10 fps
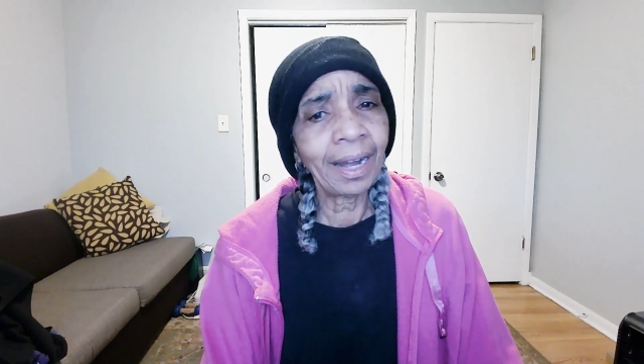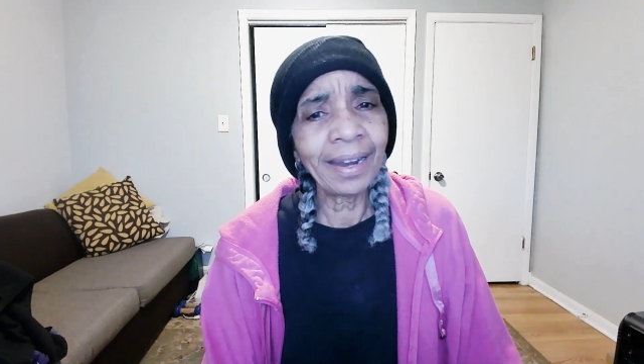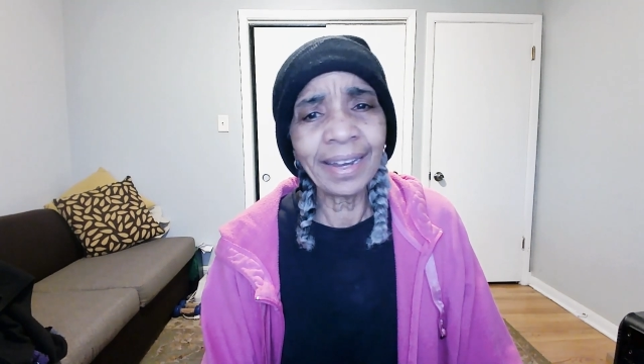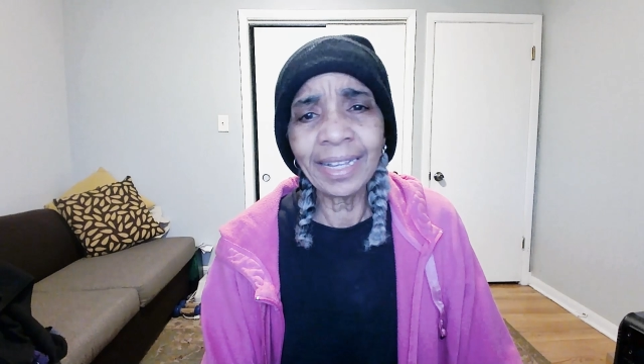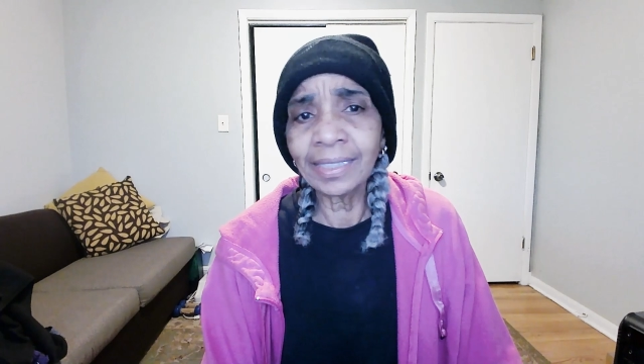
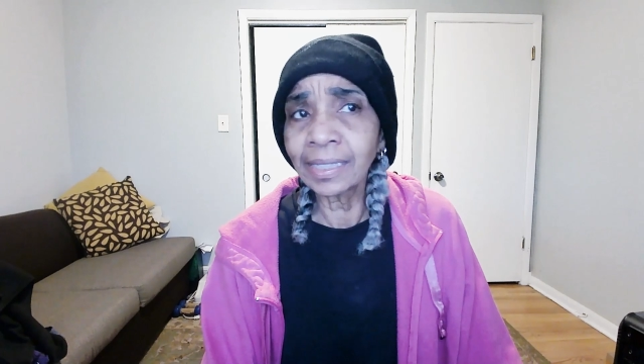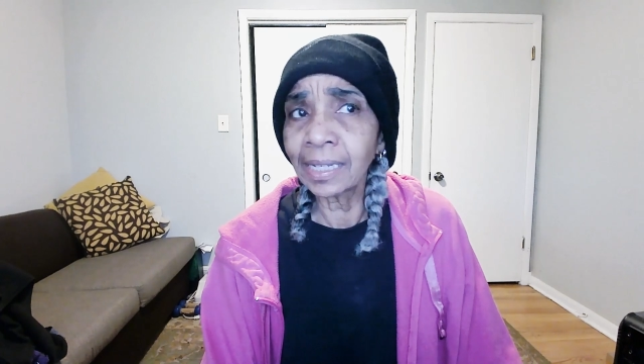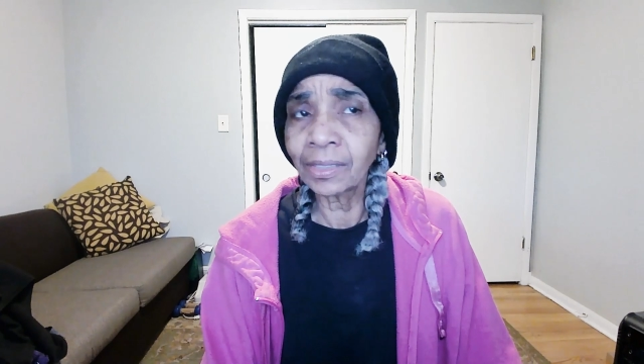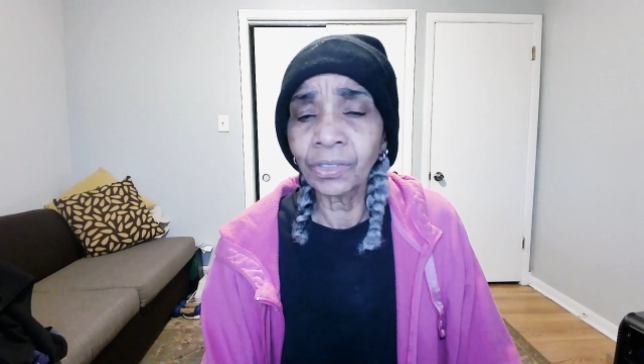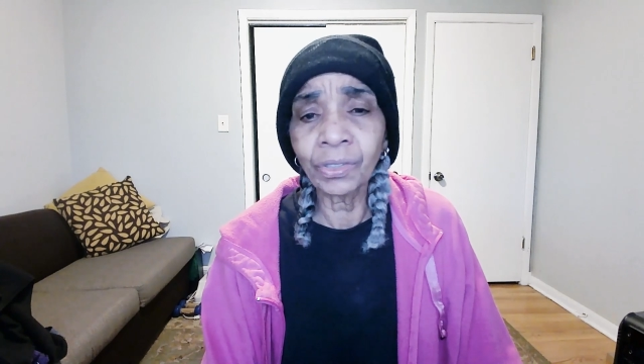Our
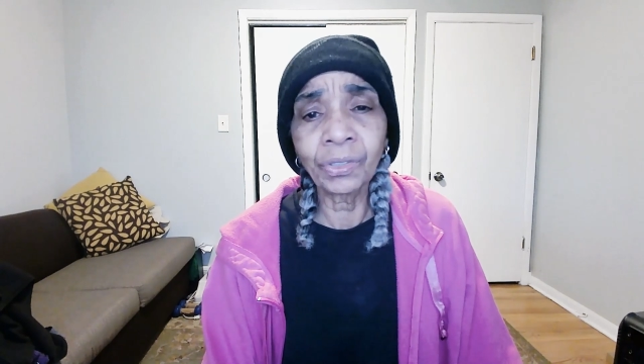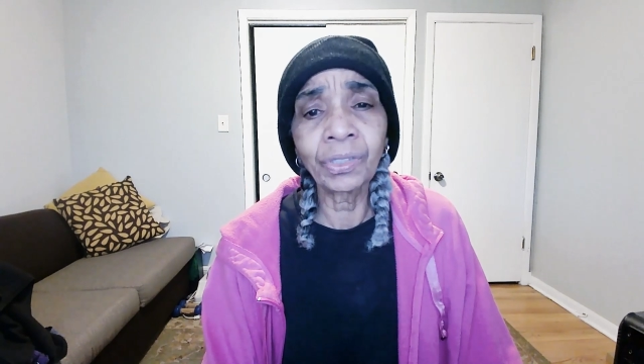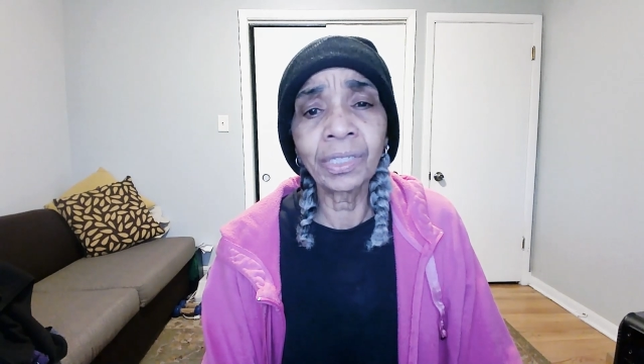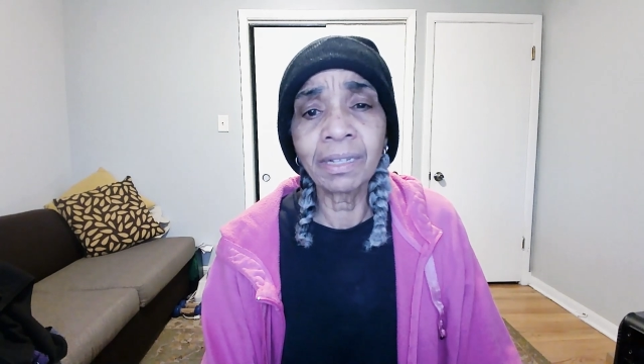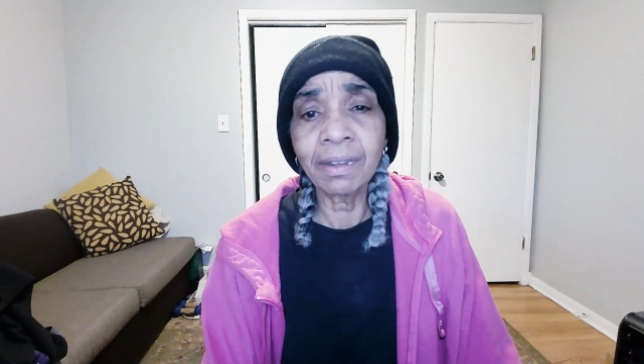ancestors
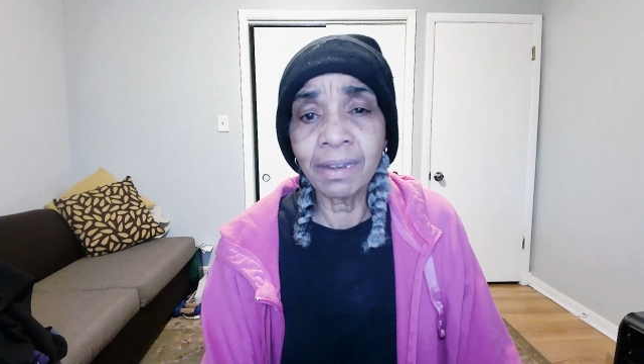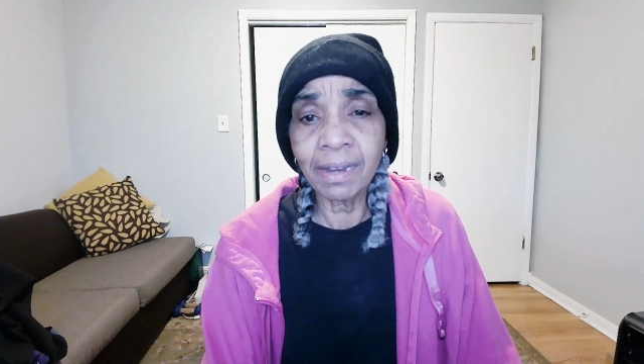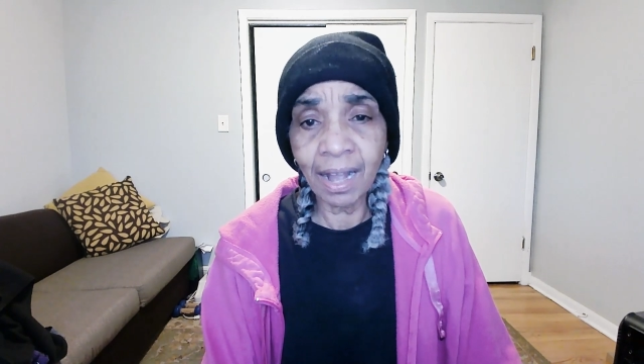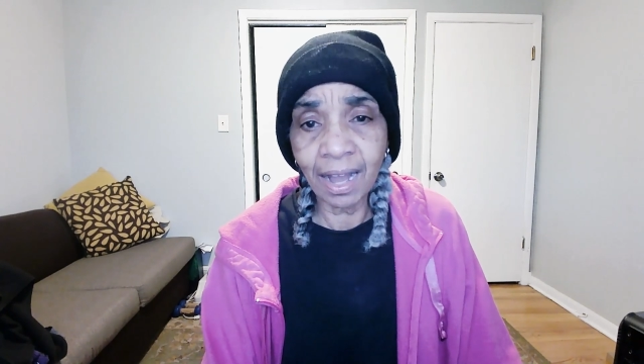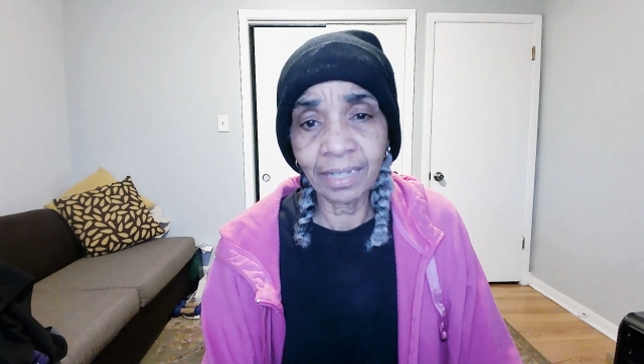did
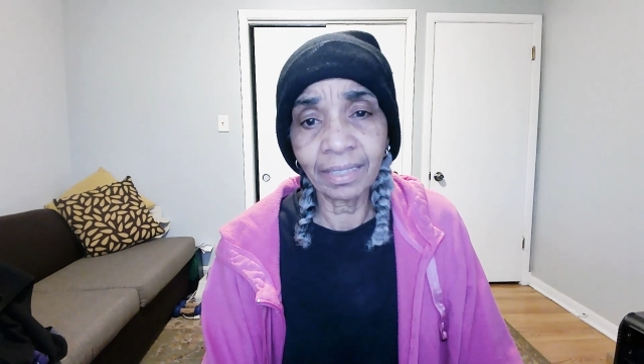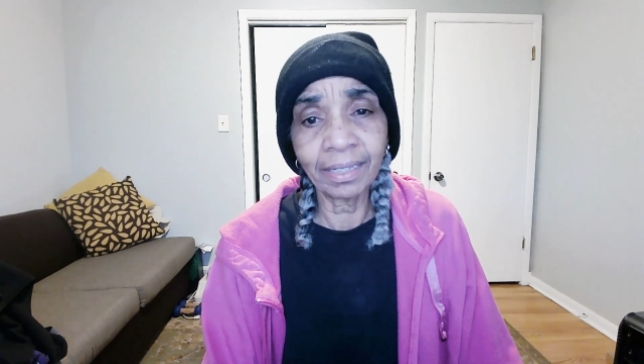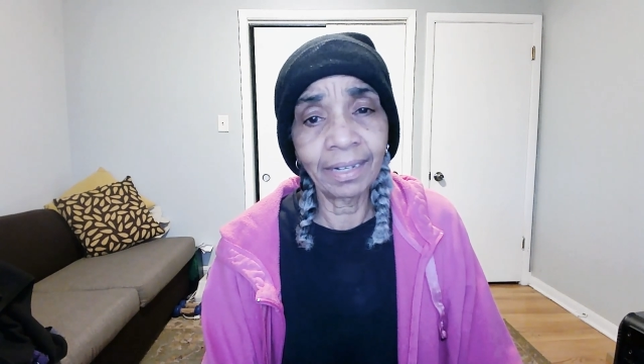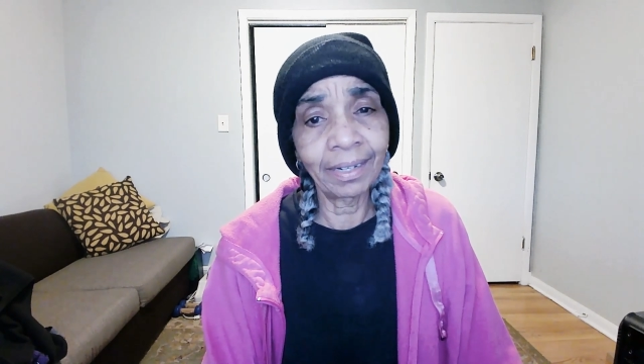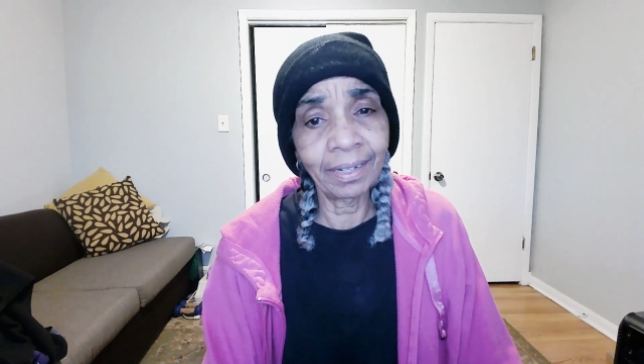not
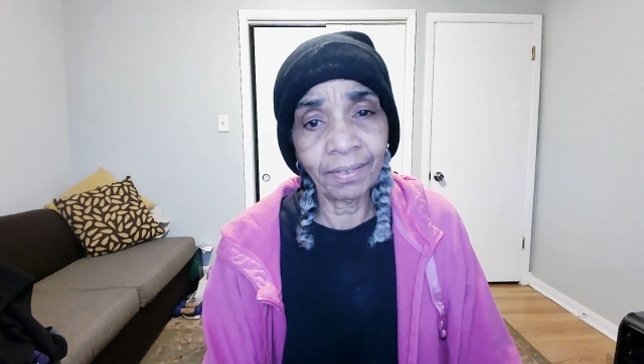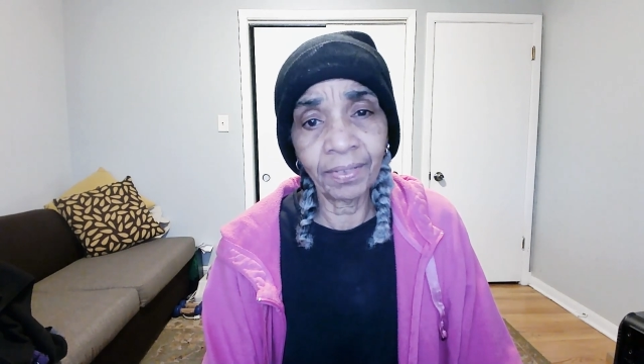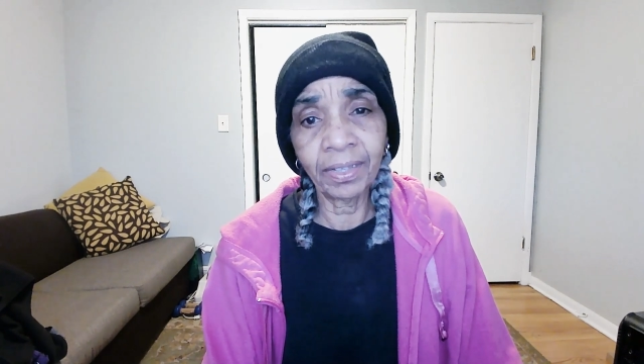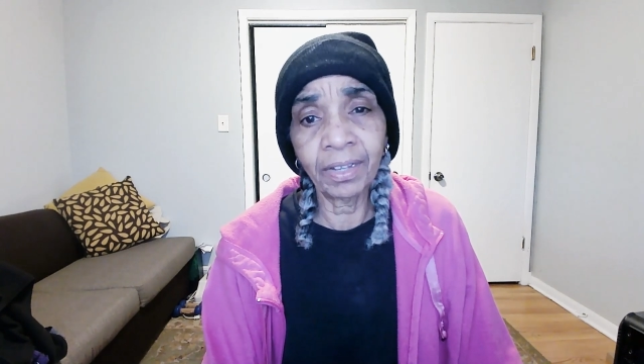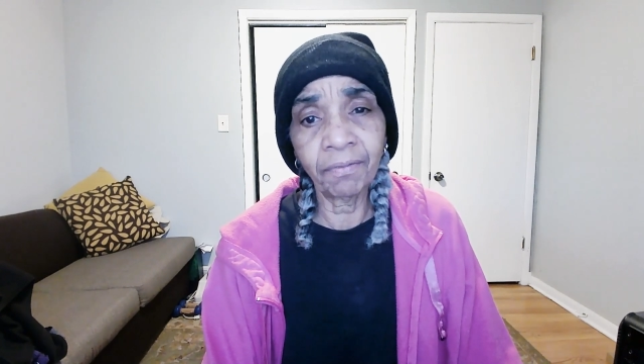live
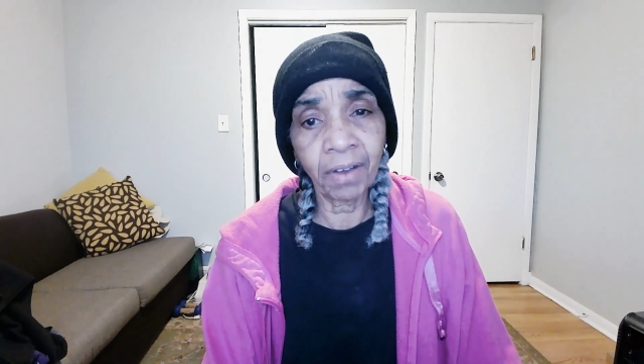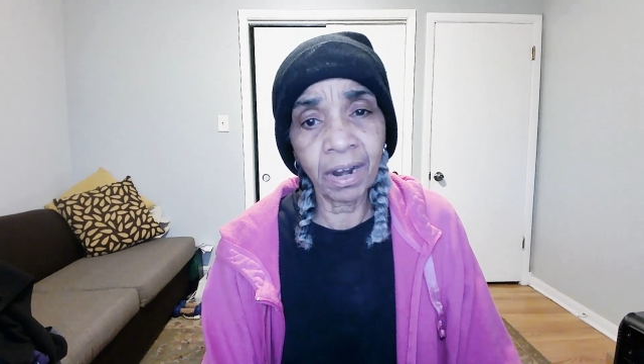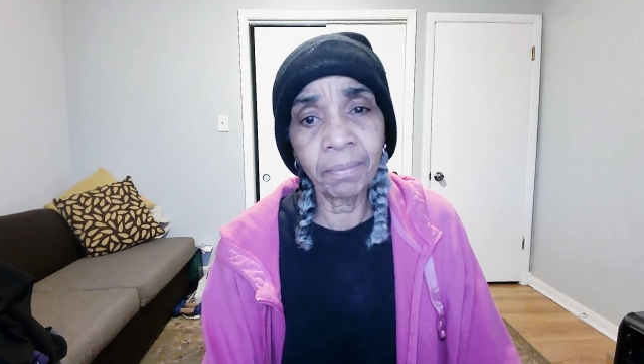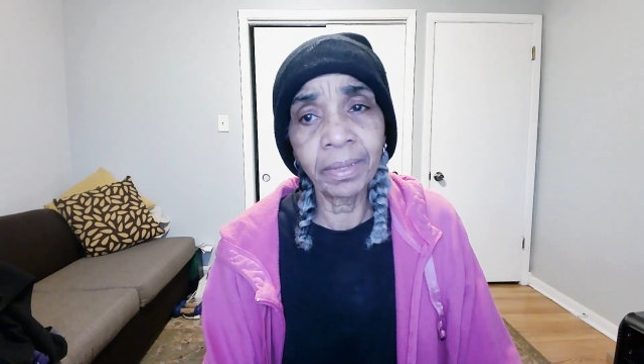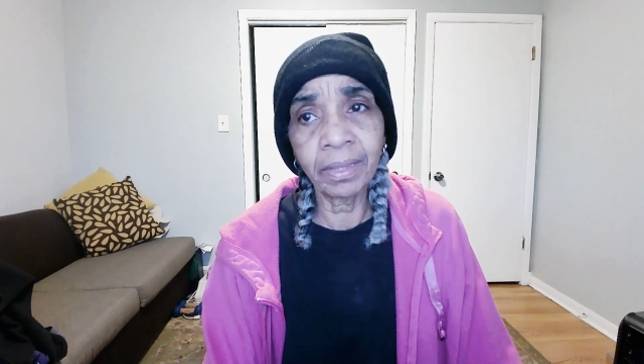in the
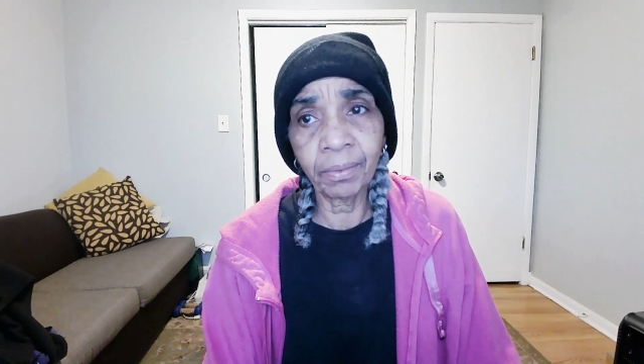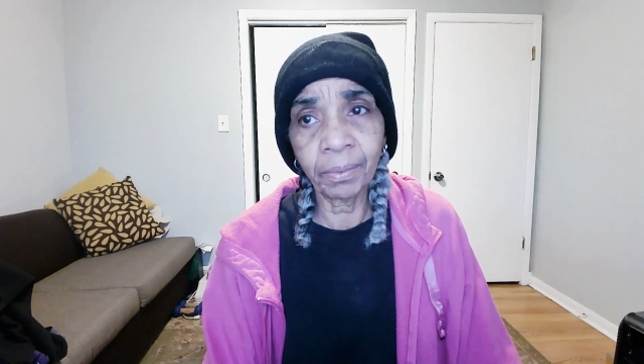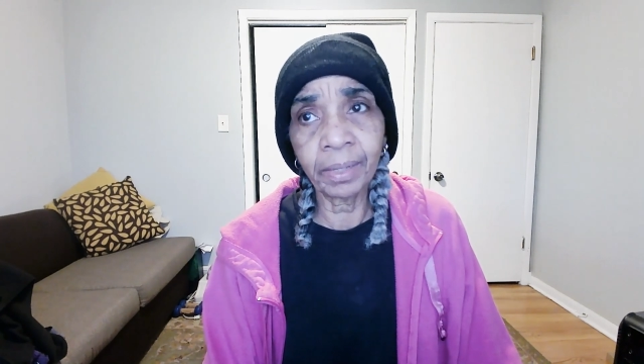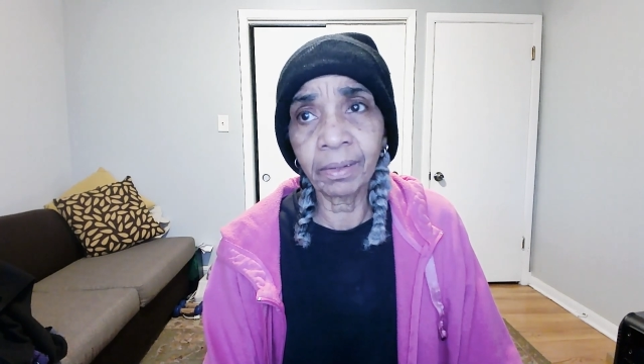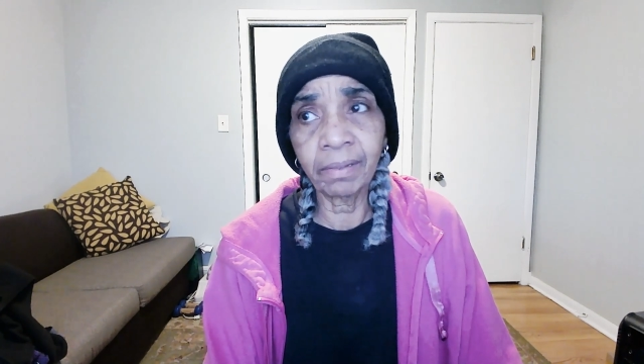environment that
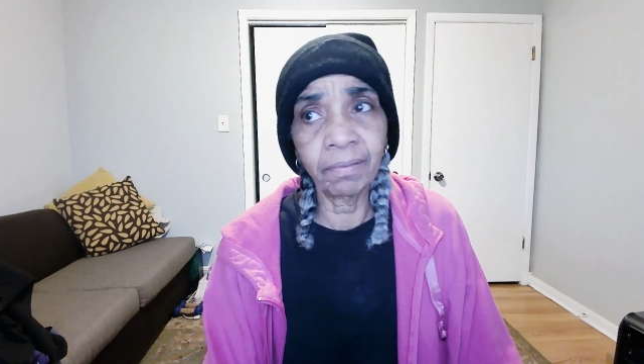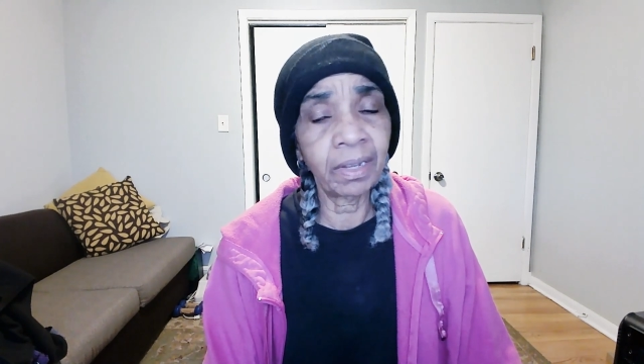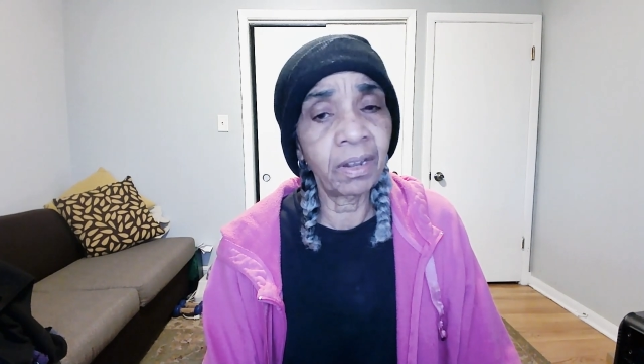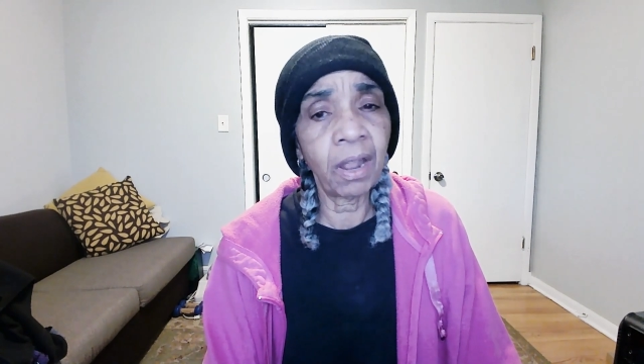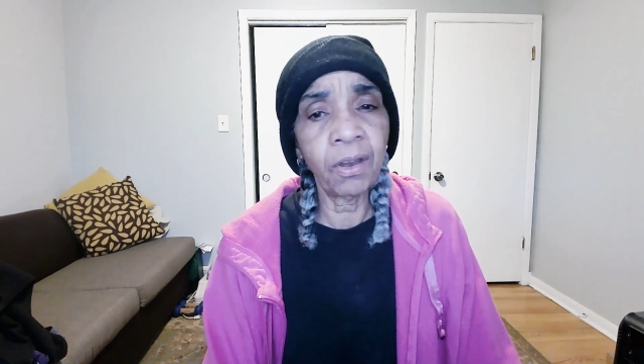we are living in.